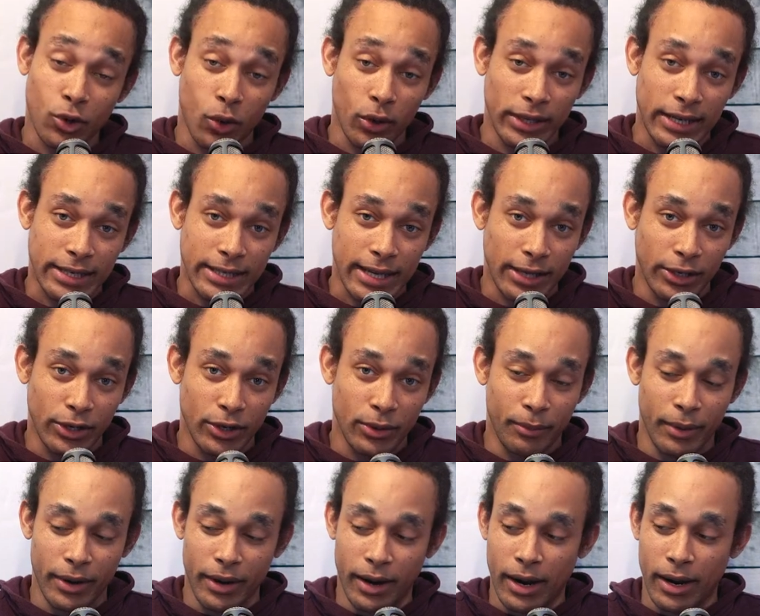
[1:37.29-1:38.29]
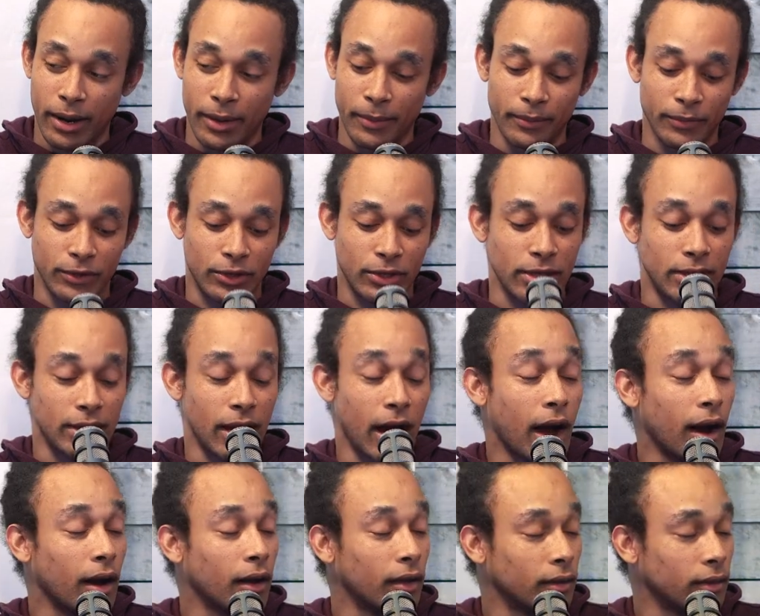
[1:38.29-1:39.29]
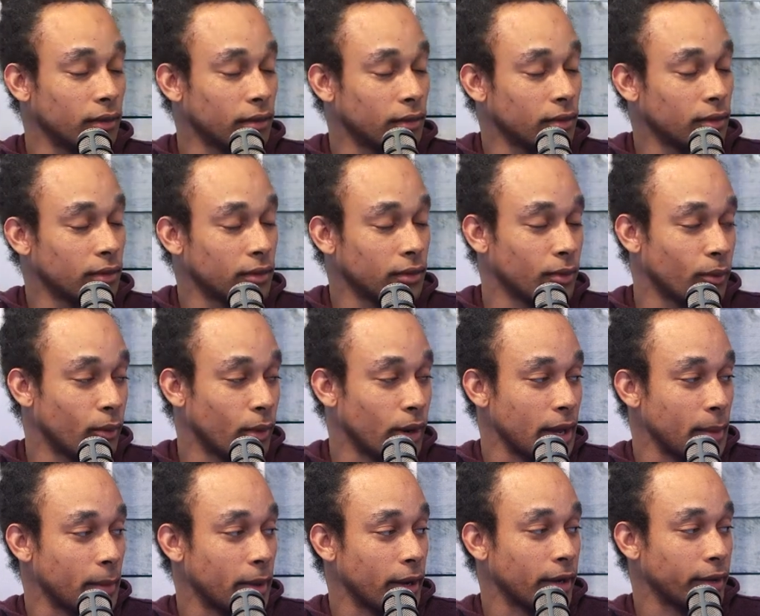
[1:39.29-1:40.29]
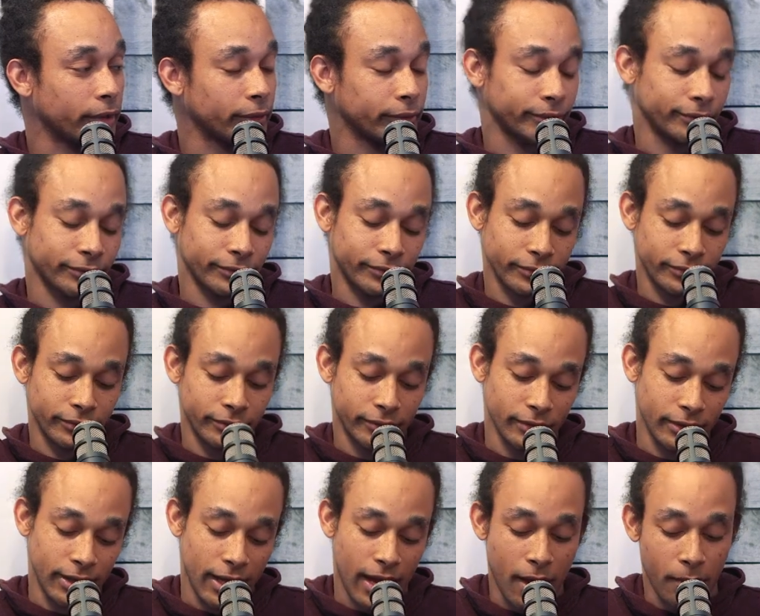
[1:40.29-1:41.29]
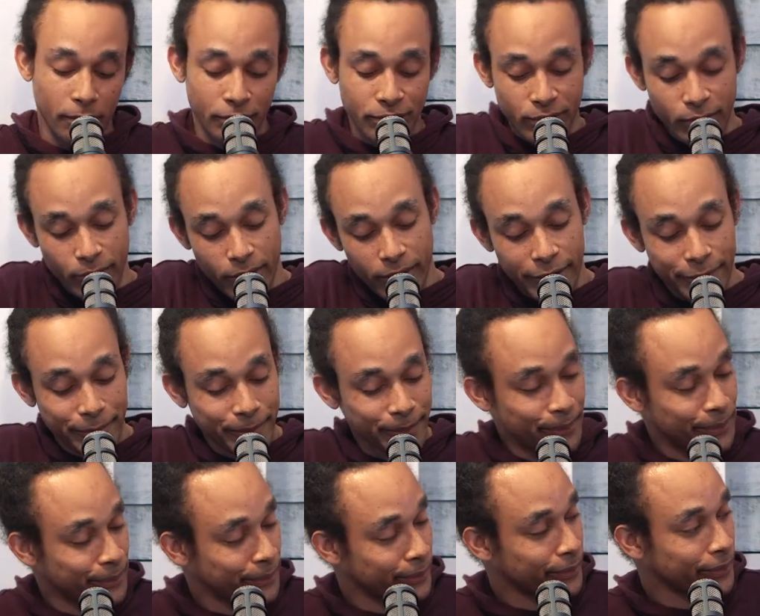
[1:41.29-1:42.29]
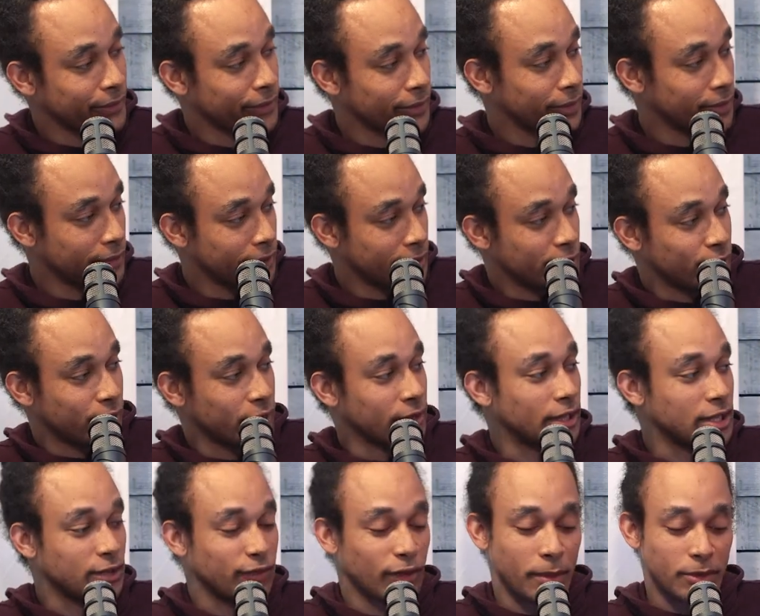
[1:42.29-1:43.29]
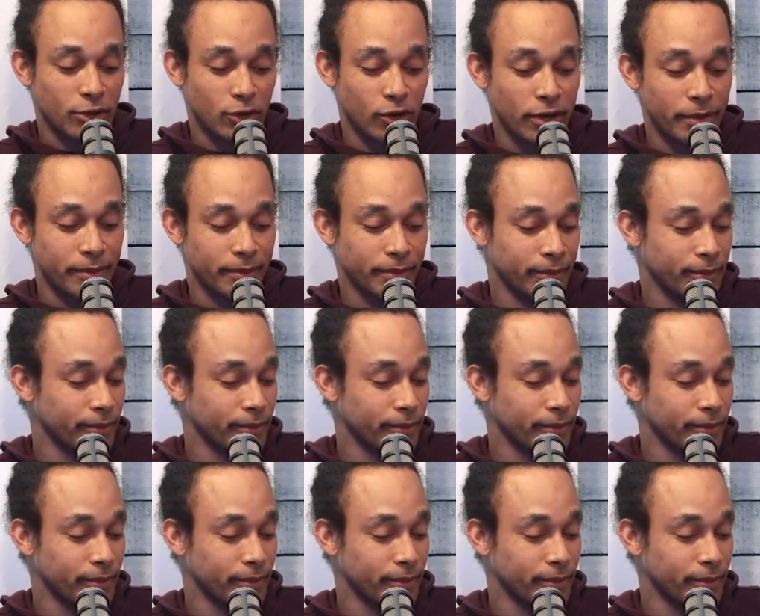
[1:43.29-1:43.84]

Courtney Taylor, but um, to y'all, what am I? The Ableton what? You, Let's you, the script.